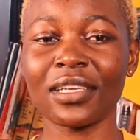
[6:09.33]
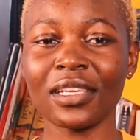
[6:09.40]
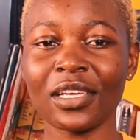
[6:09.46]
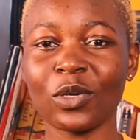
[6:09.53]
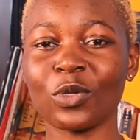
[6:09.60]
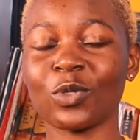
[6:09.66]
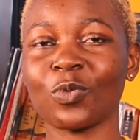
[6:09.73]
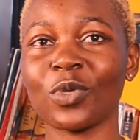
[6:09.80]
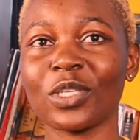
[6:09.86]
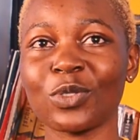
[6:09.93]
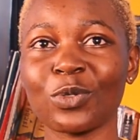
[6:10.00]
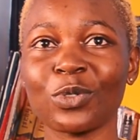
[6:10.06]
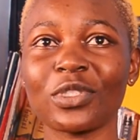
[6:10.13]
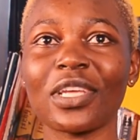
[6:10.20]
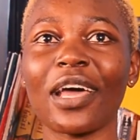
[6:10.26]
because we are
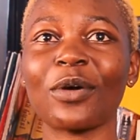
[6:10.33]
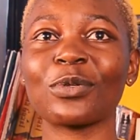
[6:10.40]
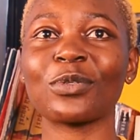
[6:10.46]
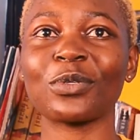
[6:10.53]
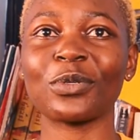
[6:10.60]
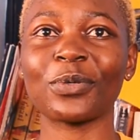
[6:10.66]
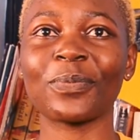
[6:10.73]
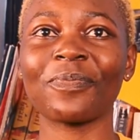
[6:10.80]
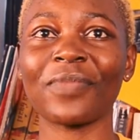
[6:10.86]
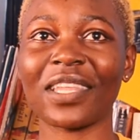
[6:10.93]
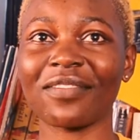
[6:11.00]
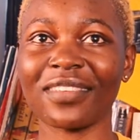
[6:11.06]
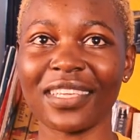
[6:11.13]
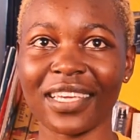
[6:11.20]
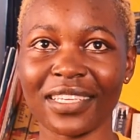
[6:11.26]
taught how to
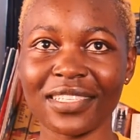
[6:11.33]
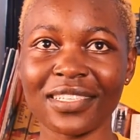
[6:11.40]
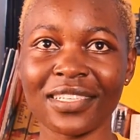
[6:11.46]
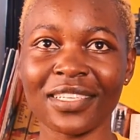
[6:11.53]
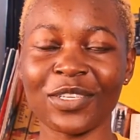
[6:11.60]
navigate